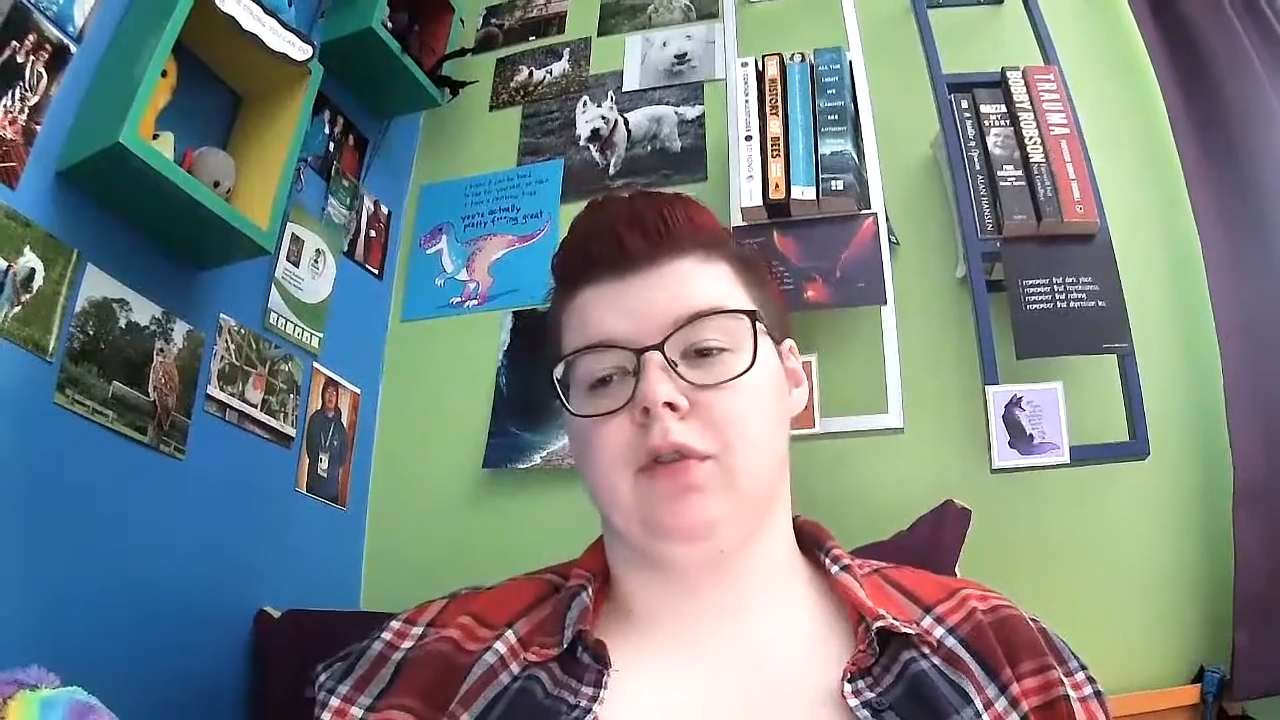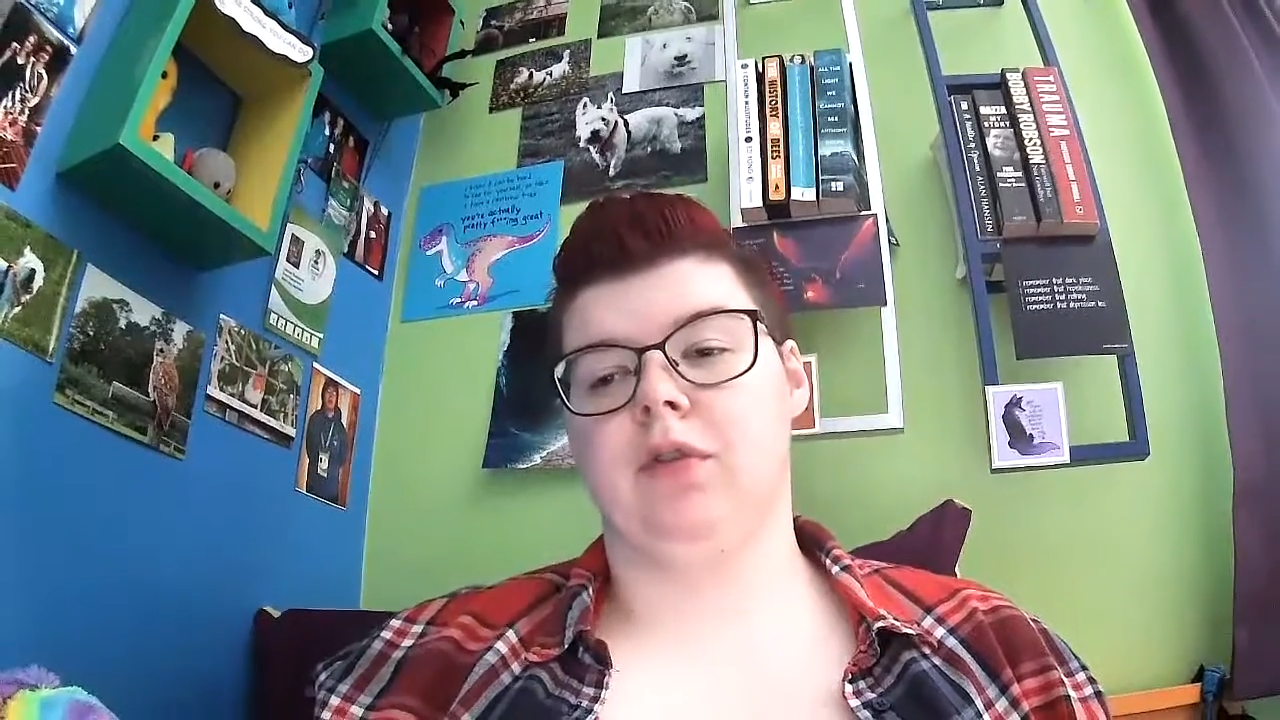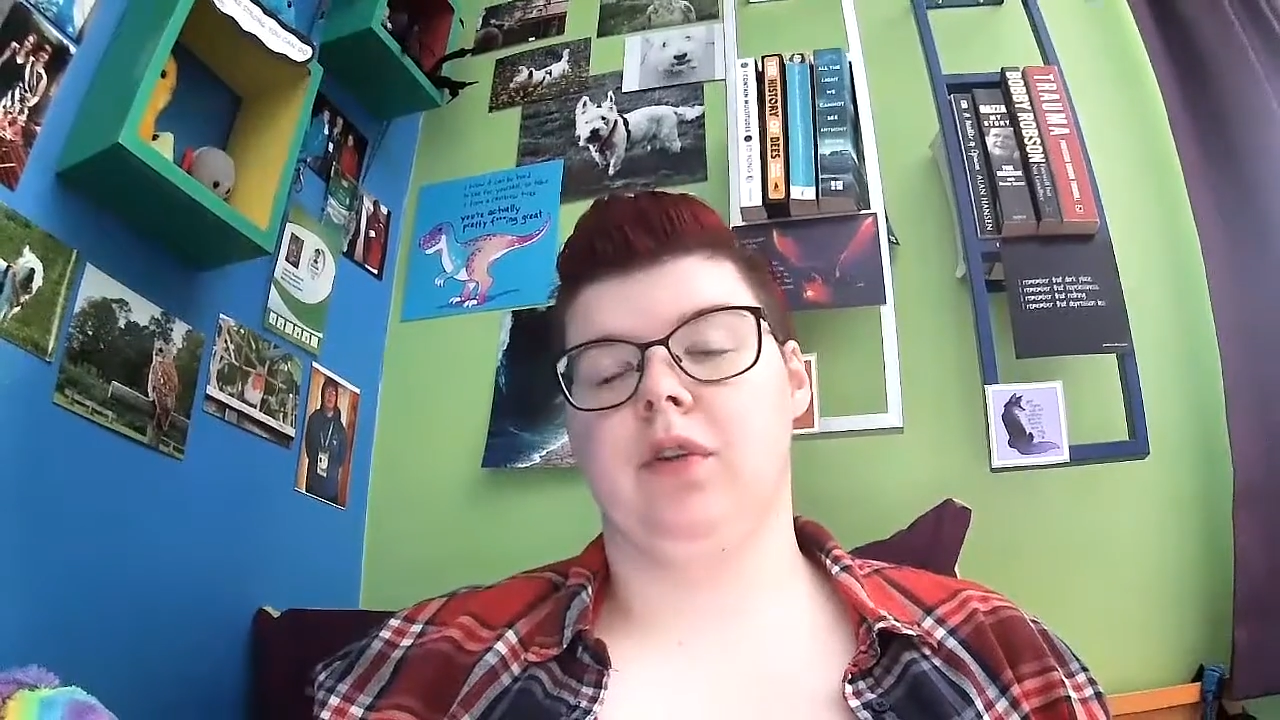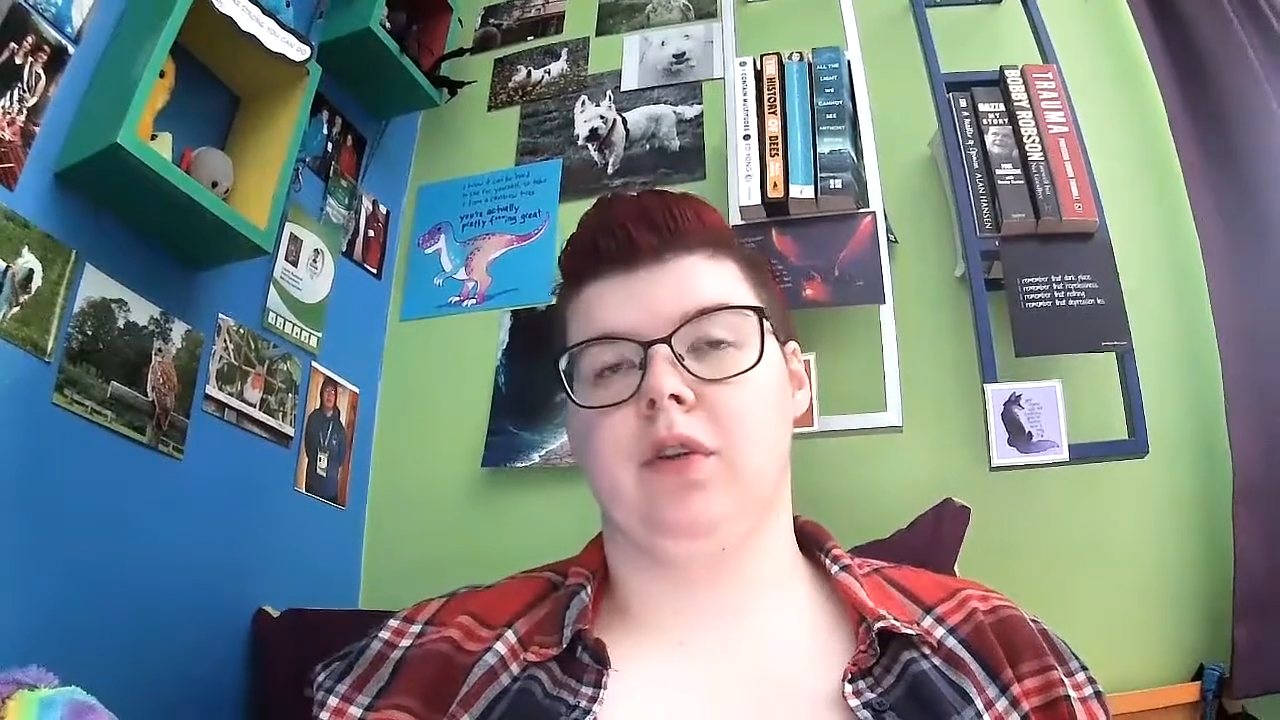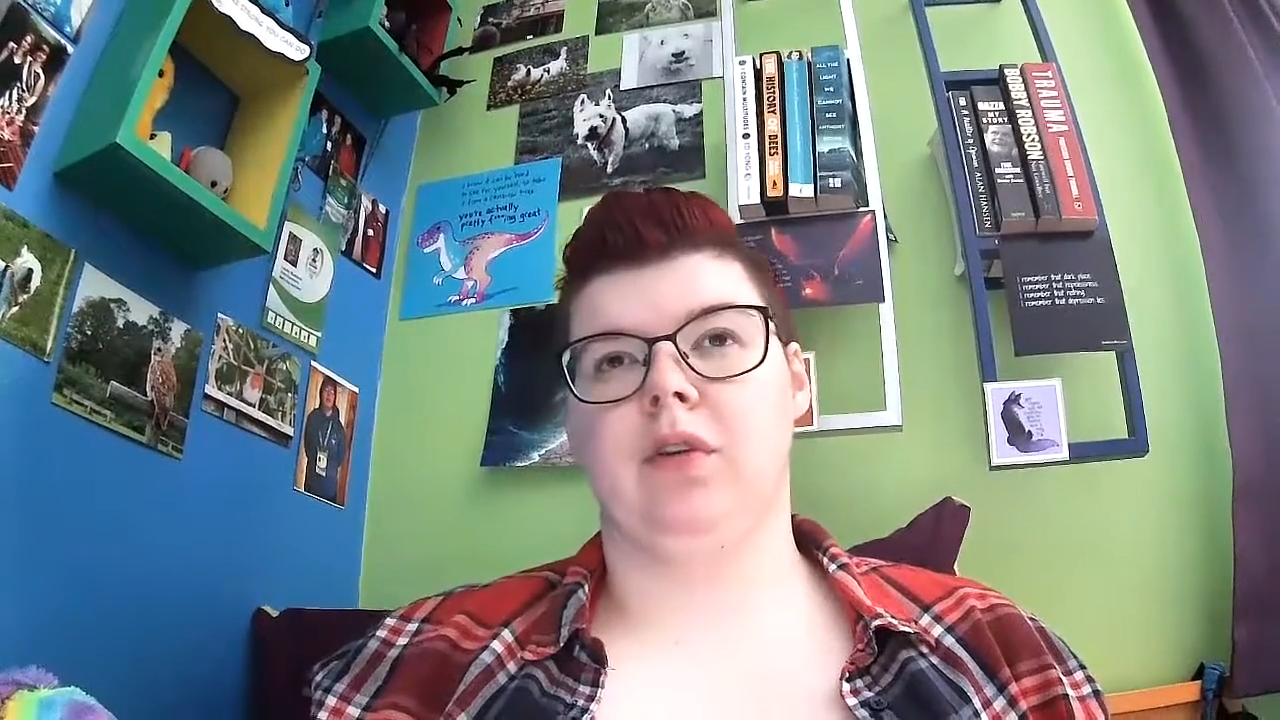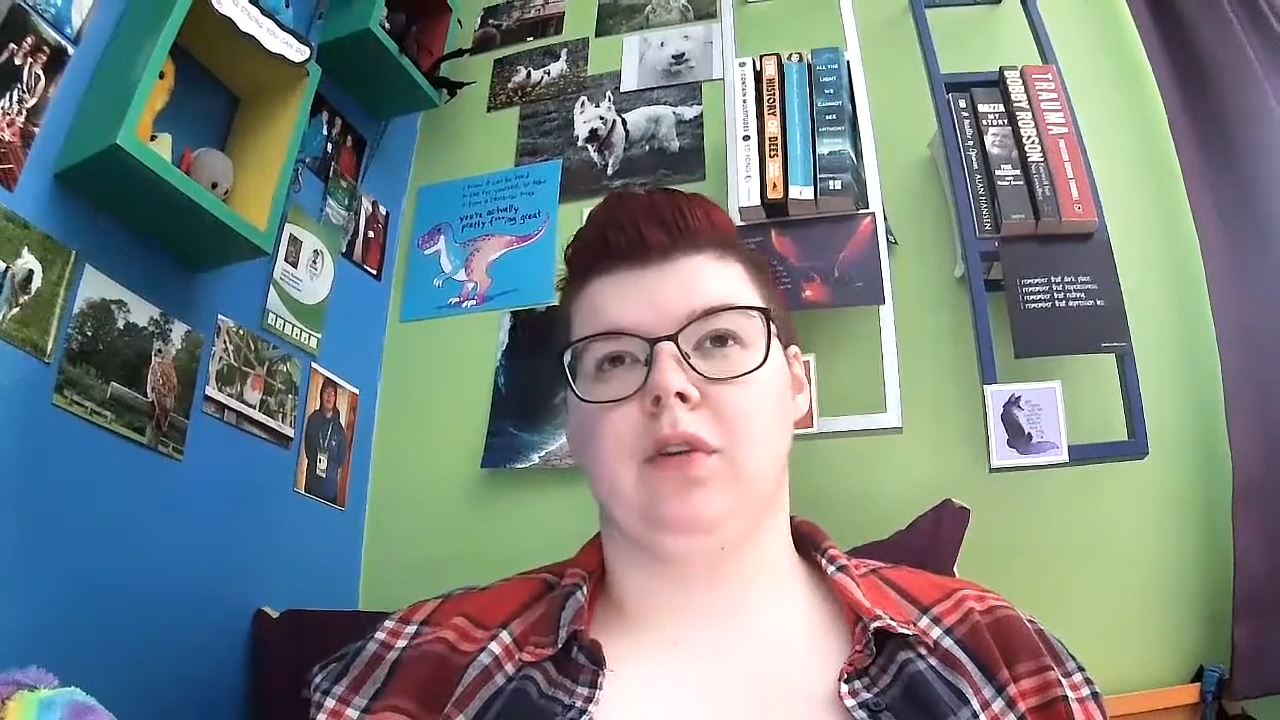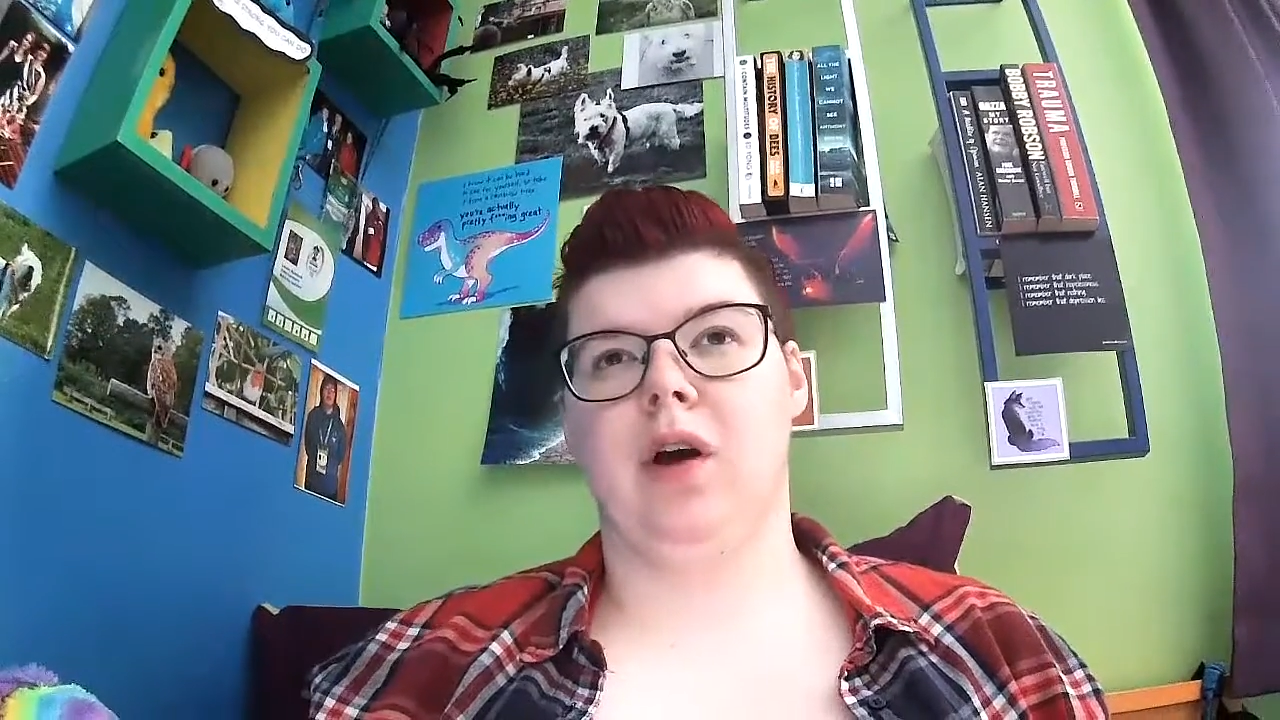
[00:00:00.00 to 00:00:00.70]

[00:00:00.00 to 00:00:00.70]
since